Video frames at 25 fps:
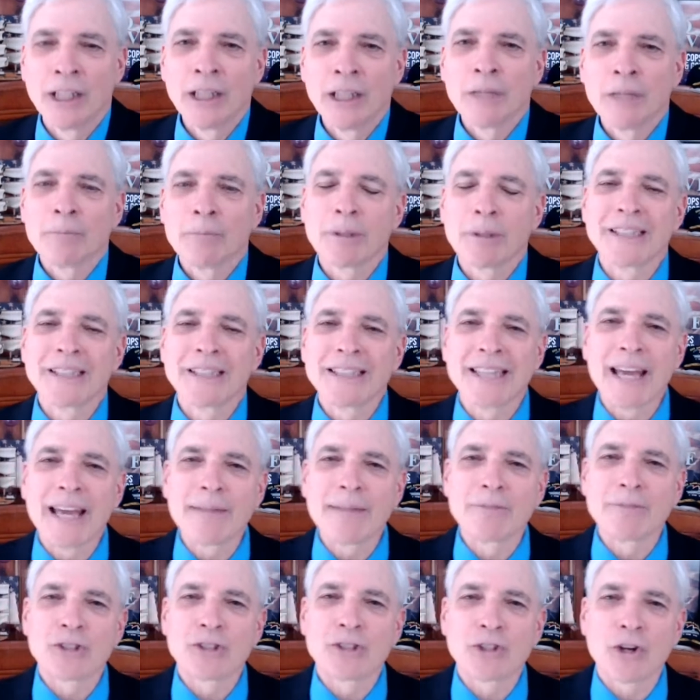but the
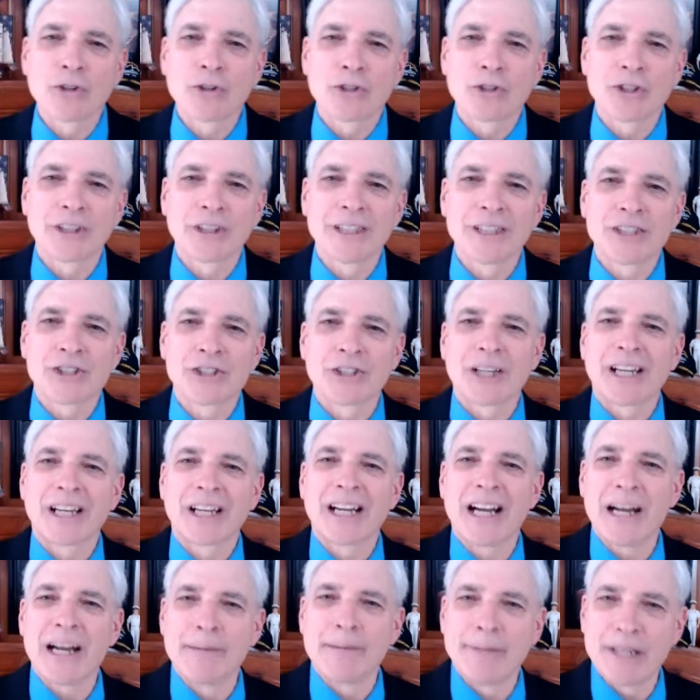Dem Socialist
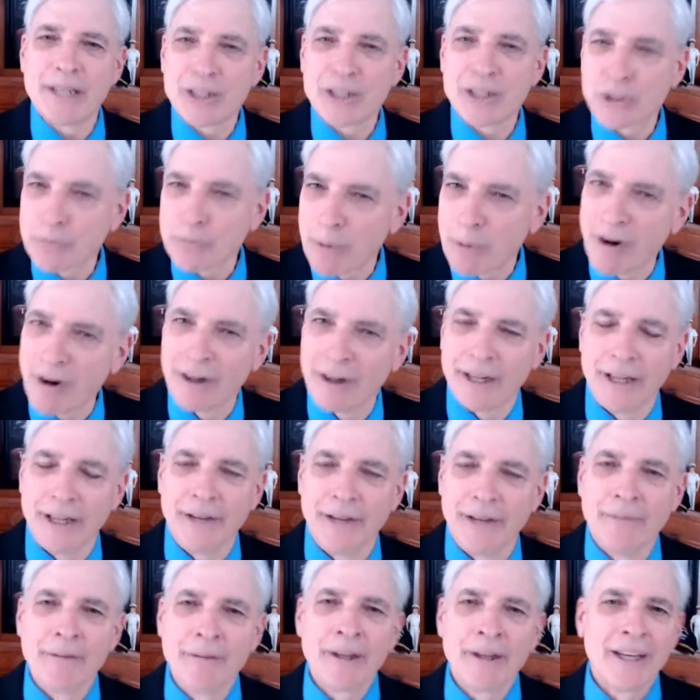Communist
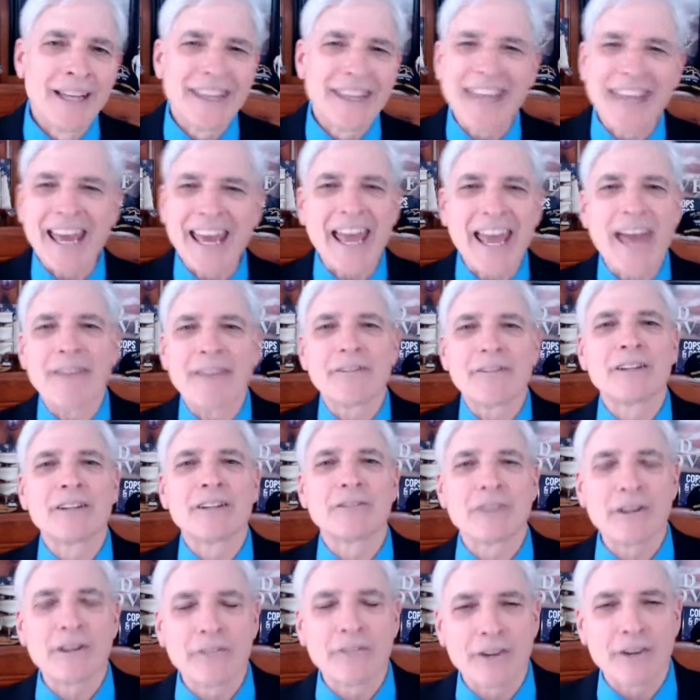Party, they have it in
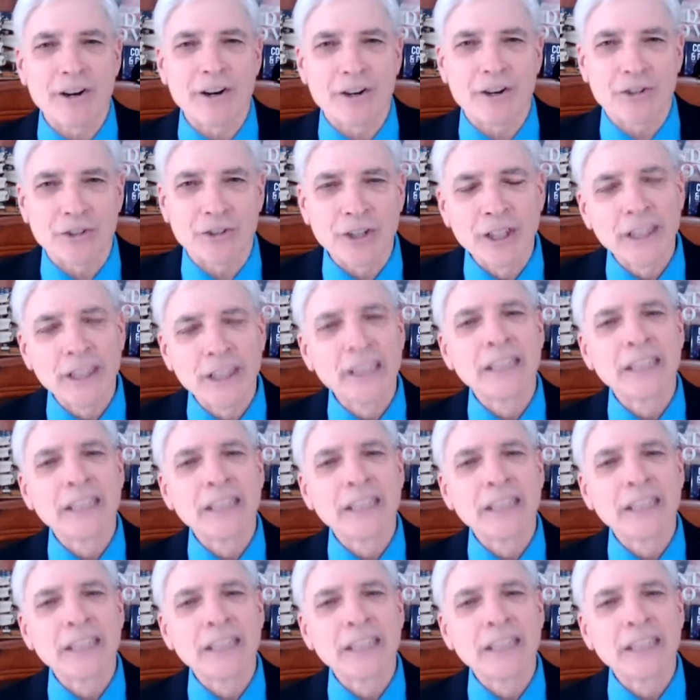reverse.